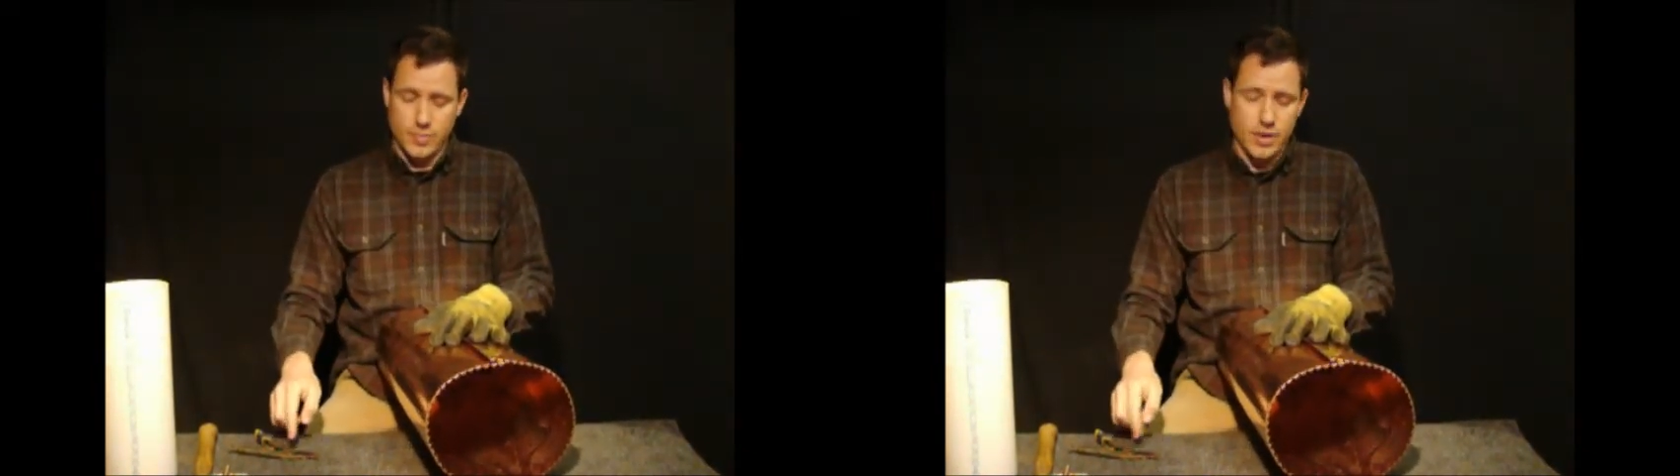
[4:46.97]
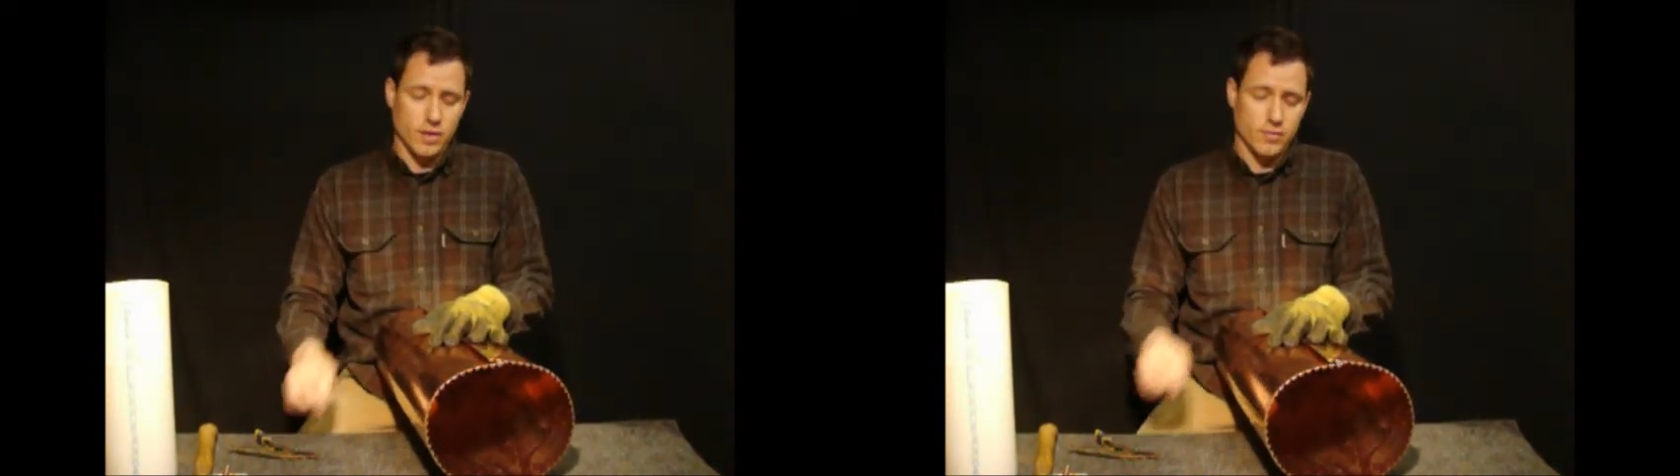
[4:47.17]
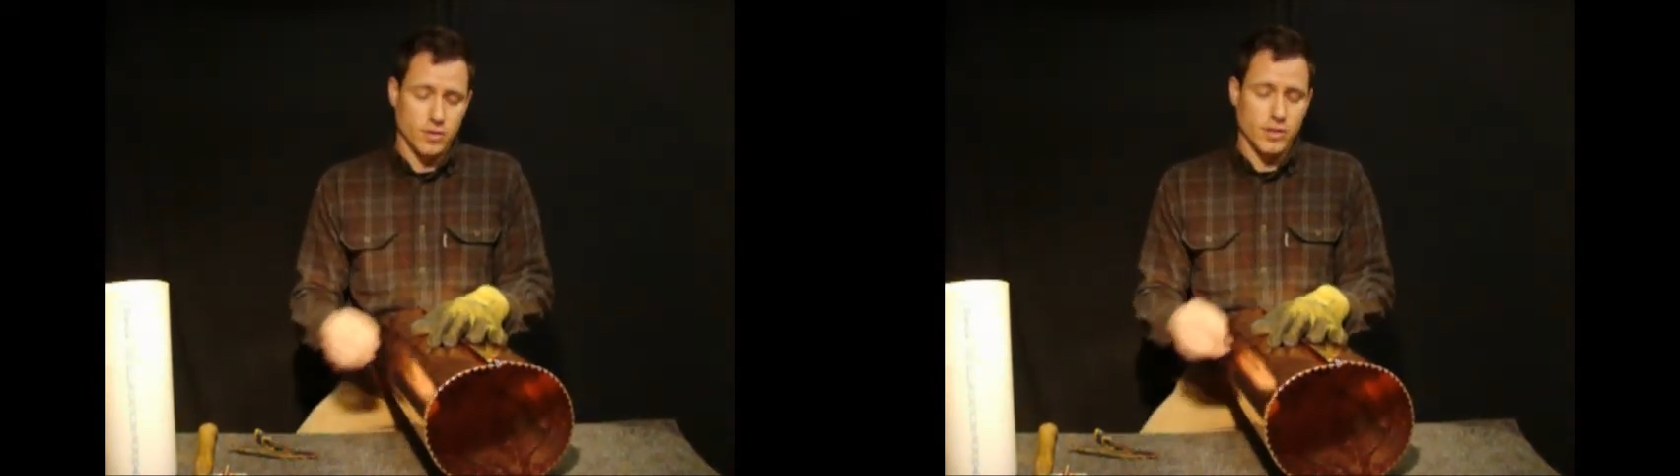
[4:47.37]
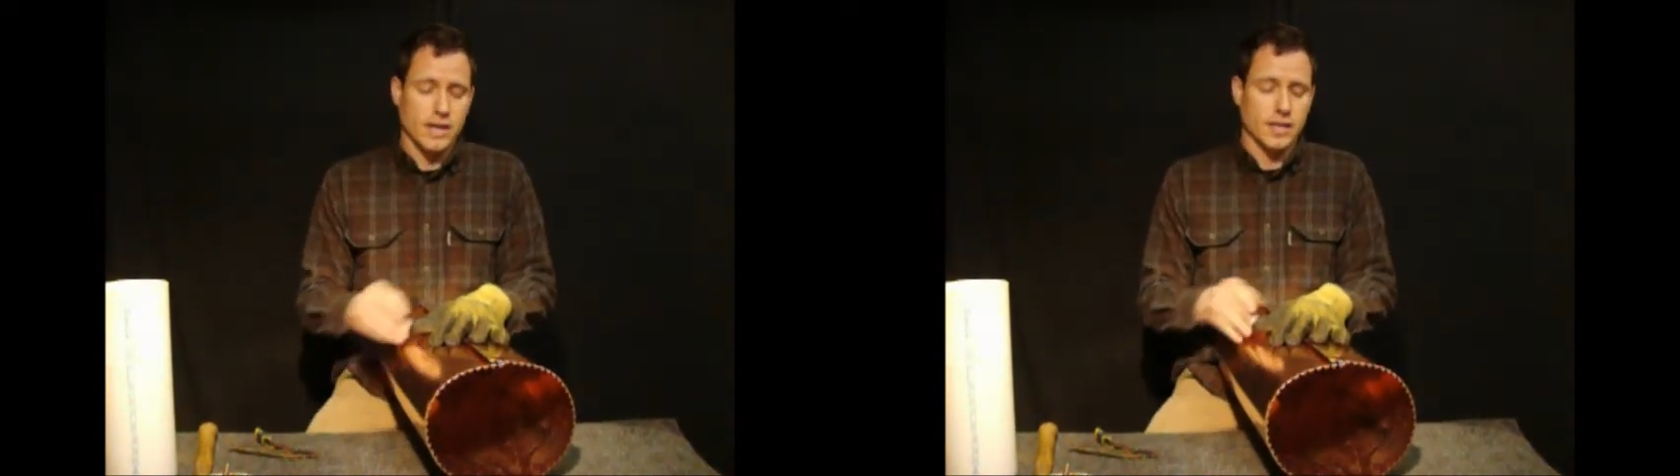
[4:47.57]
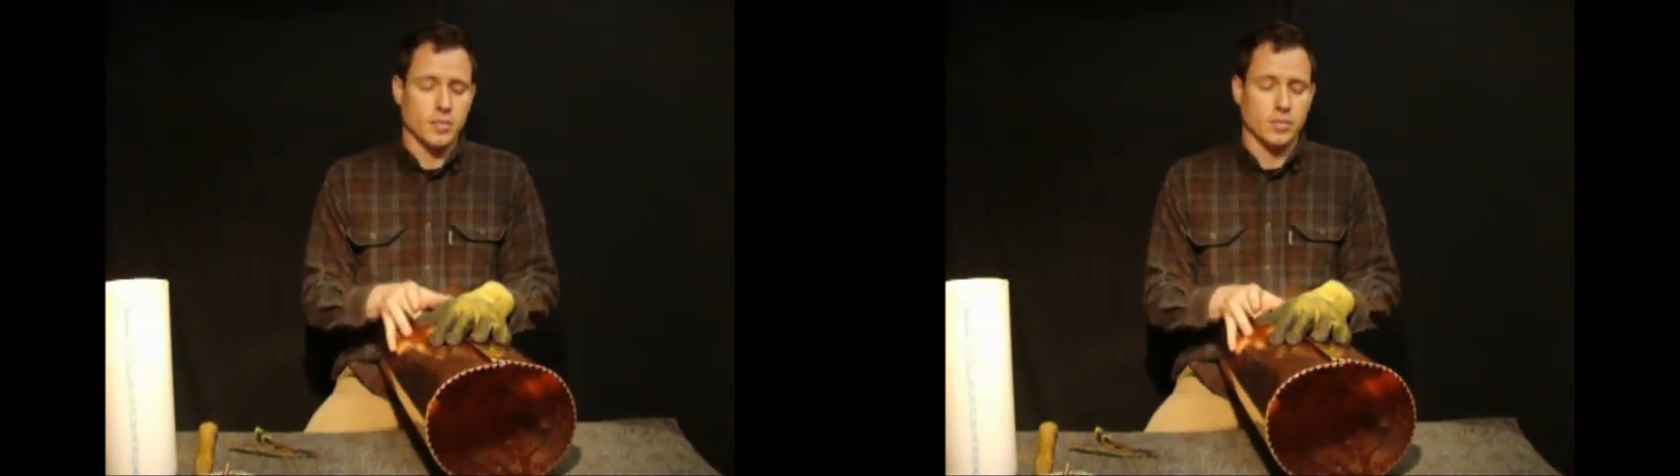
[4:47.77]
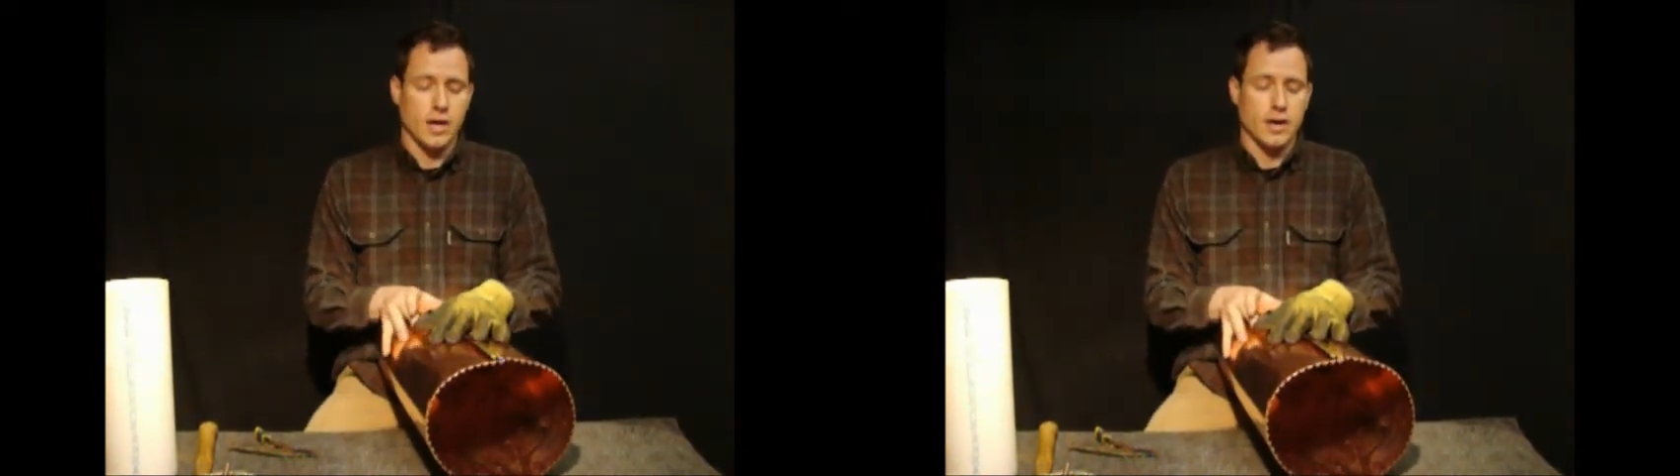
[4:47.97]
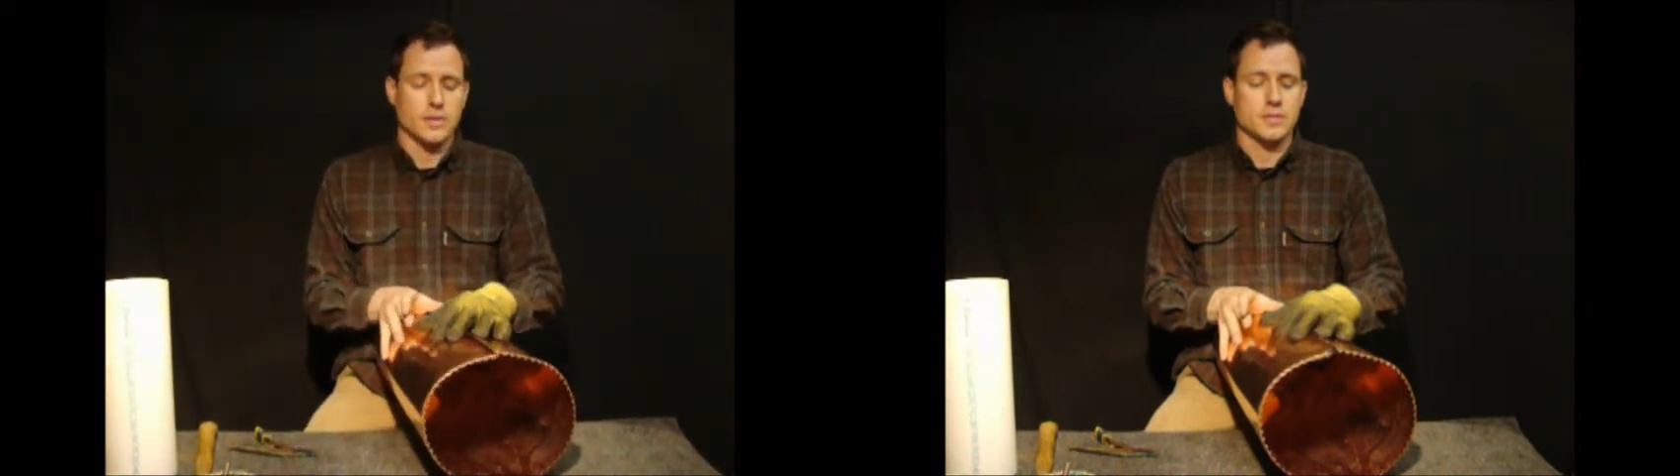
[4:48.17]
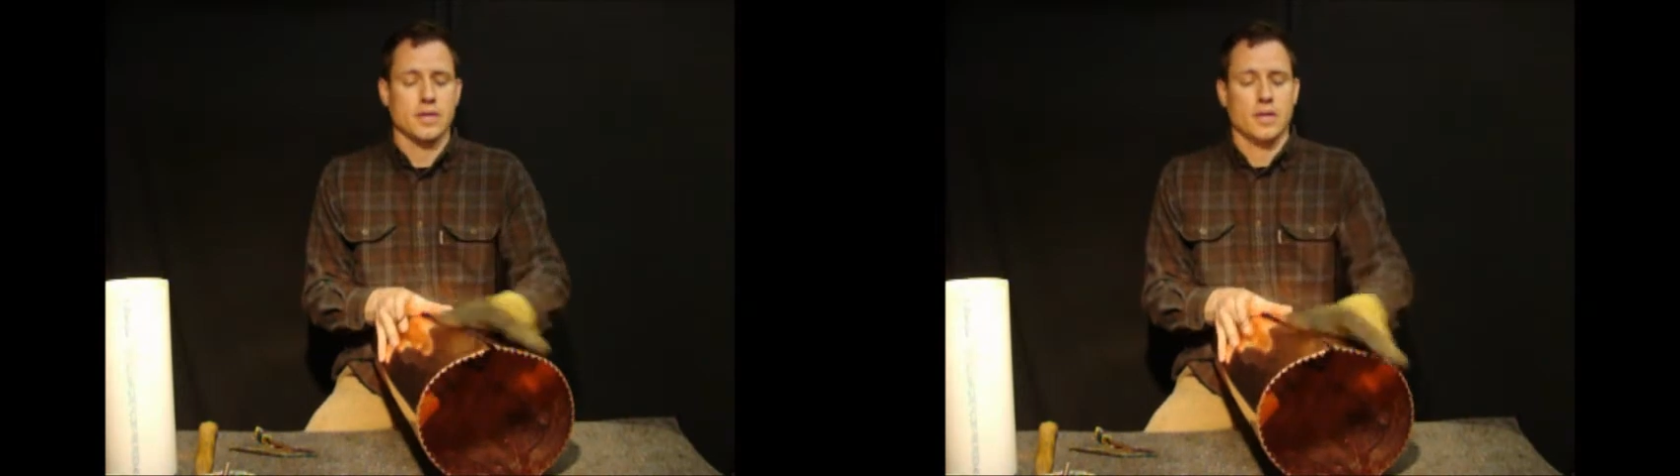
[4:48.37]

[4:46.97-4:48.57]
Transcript: a pair of your locking pliers,